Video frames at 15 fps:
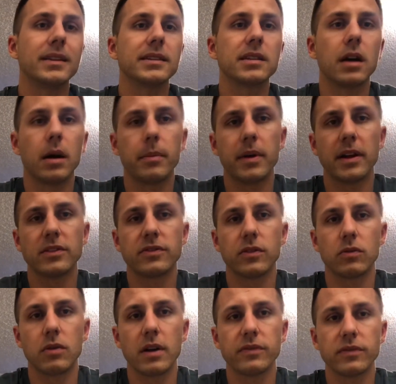compounds
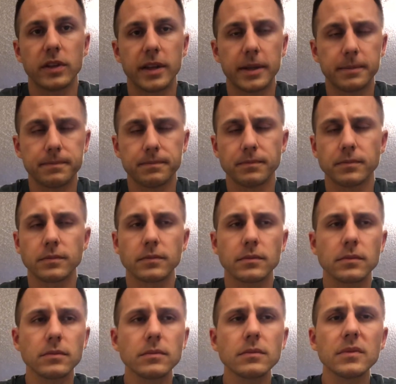for roughly
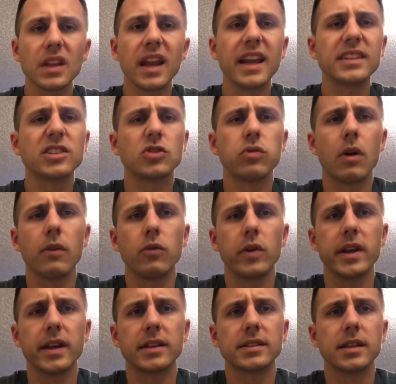8 to 12
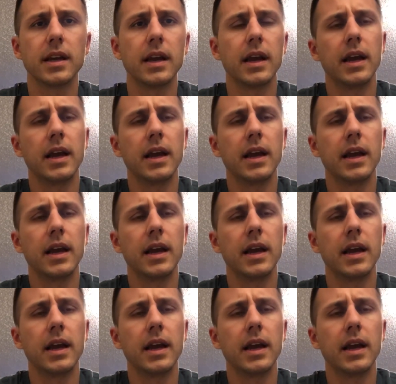weeks,